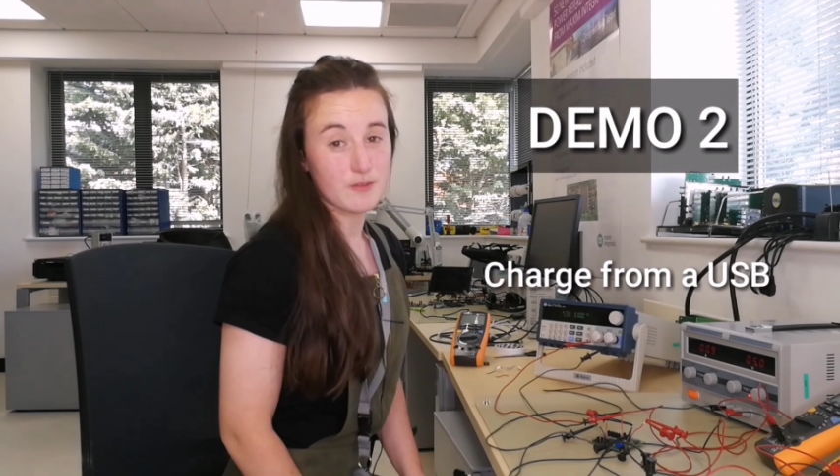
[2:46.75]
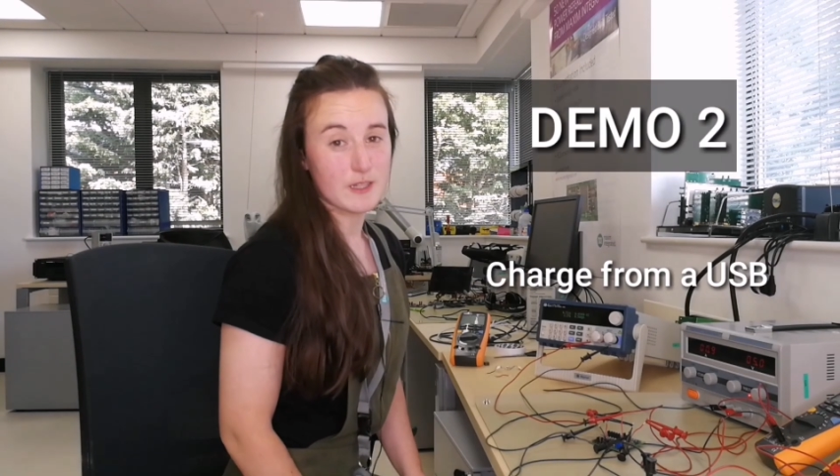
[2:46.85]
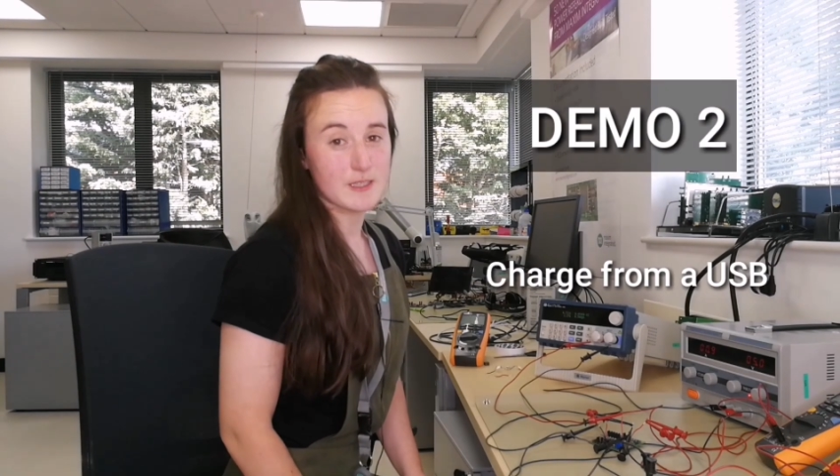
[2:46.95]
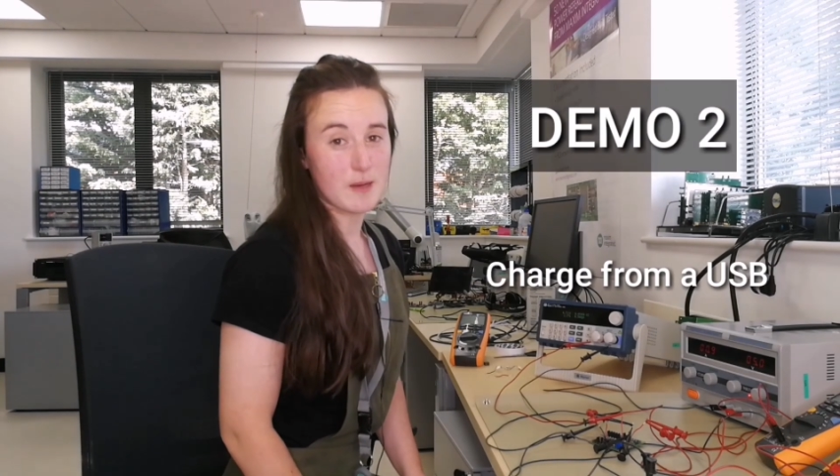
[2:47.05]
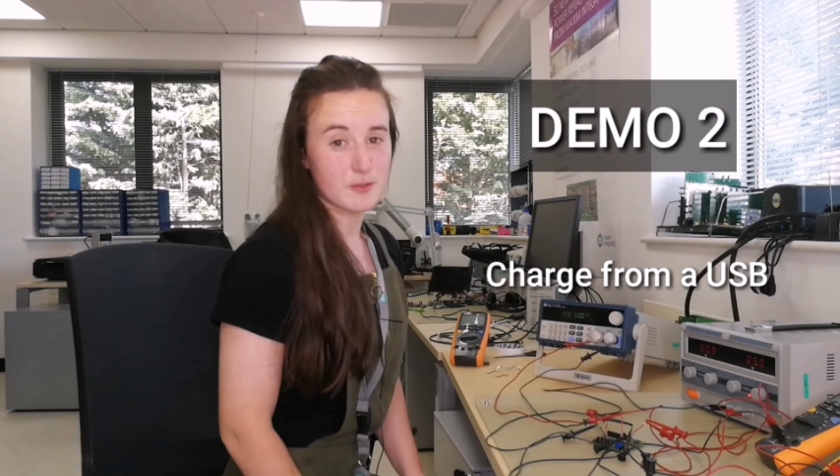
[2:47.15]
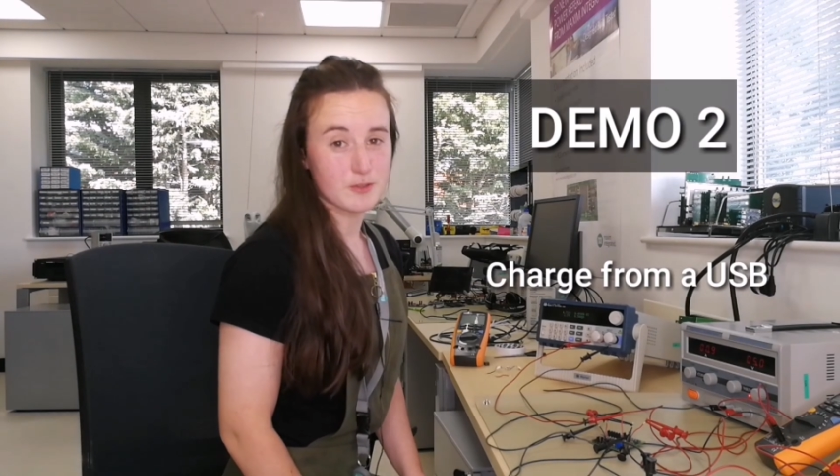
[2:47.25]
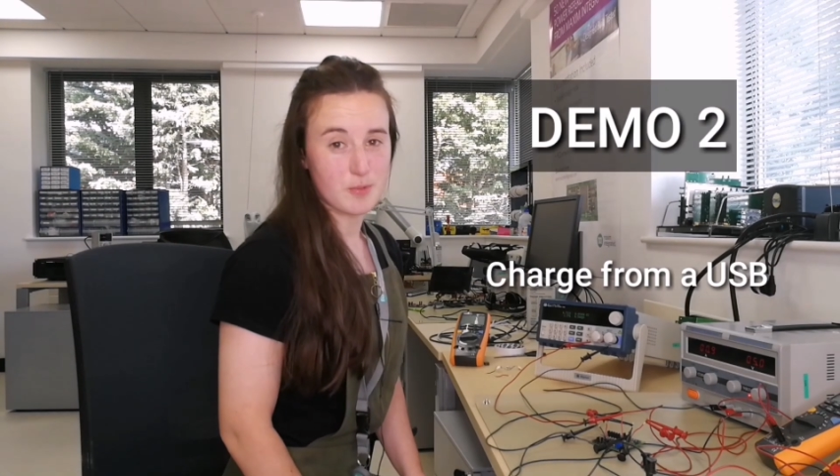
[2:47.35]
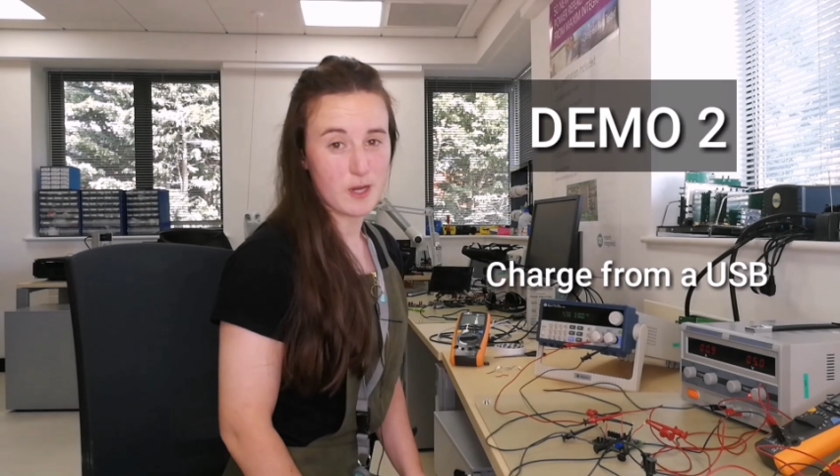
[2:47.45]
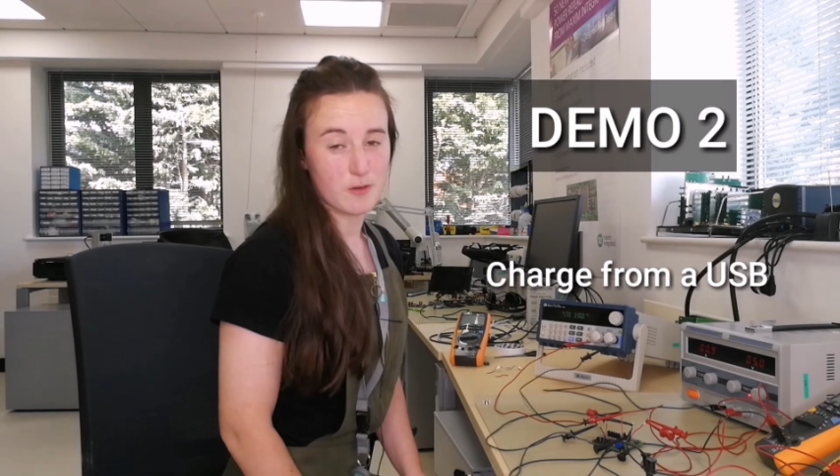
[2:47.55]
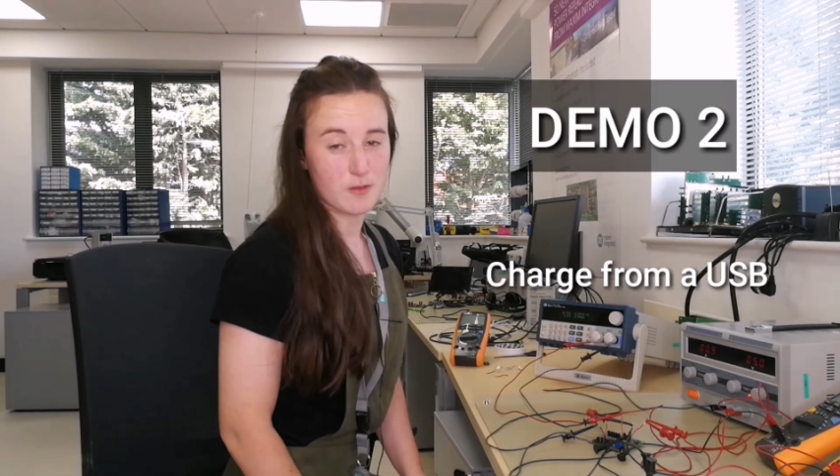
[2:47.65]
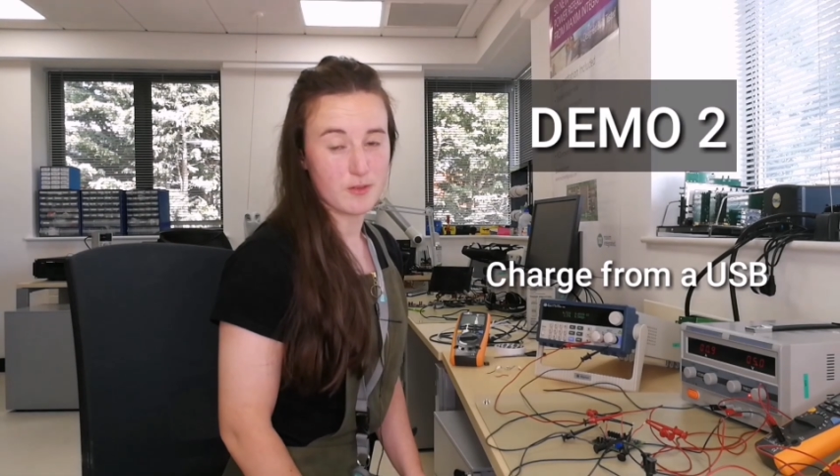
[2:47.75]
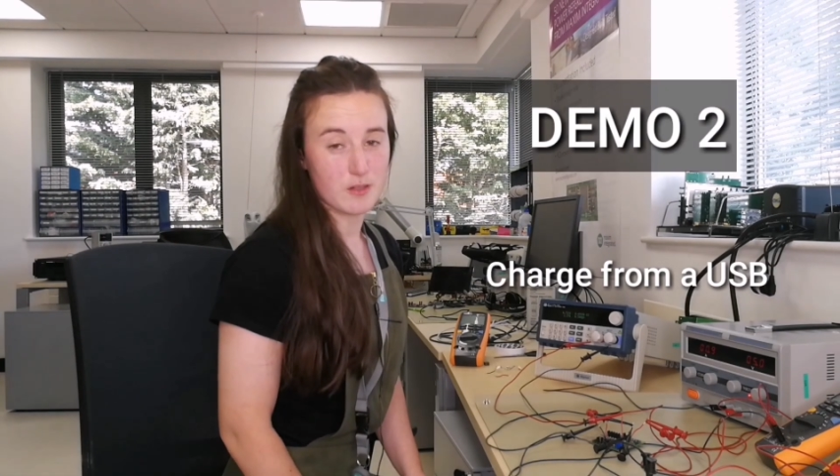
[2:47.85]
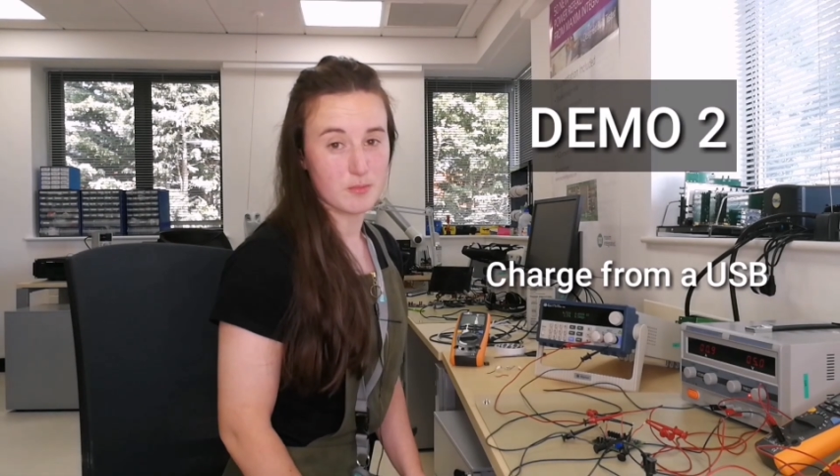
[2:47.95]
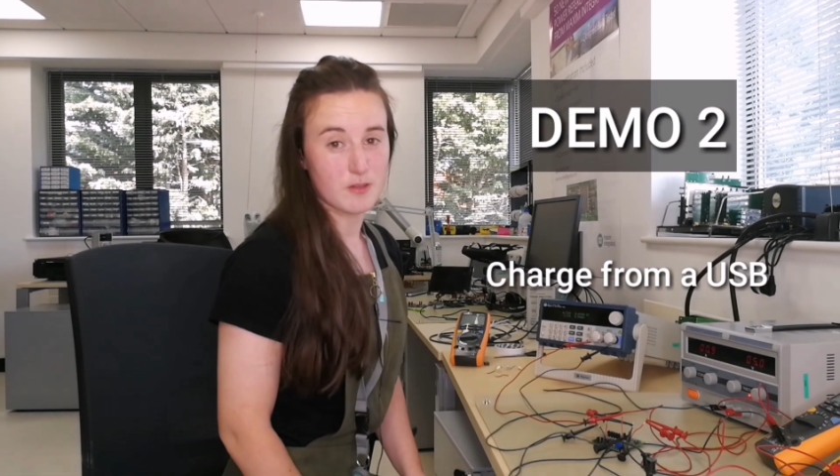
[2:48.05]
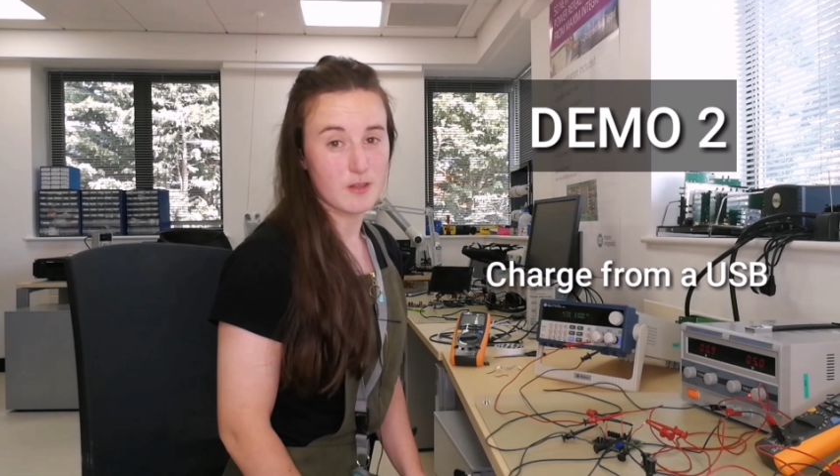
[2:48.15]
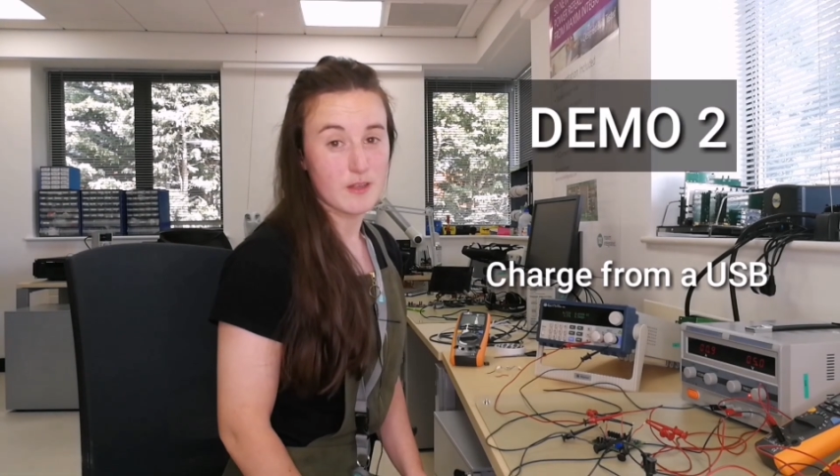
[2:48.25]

adapter power available,